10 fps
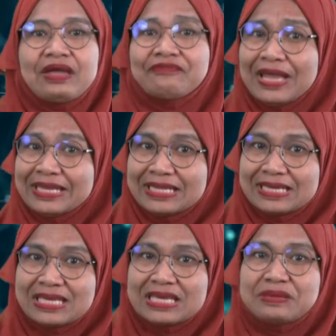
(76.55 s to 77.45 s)

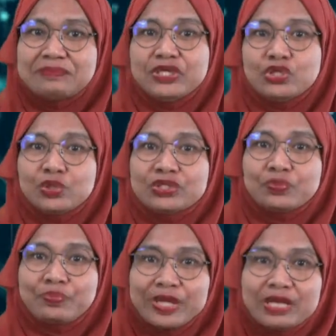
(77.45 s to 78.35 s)
Finally, be sure to
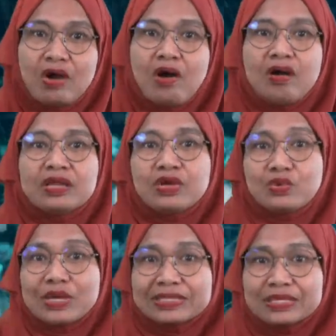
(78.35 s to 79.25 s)
bring all your
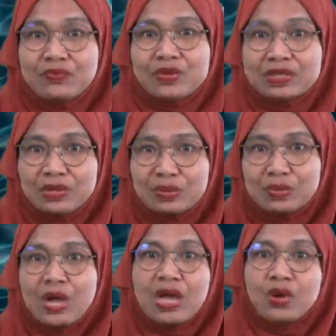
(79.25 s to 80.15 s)
questions with
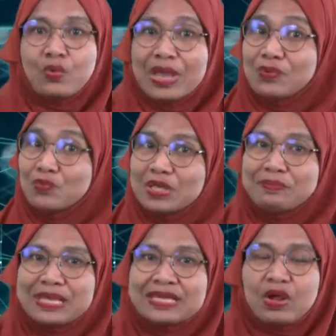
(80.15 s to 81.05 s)
you when we
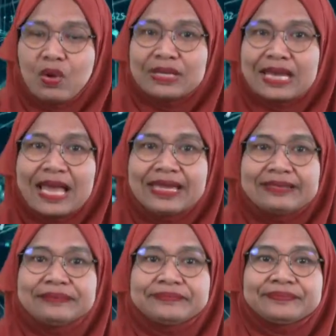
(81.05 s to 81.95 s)
meet online.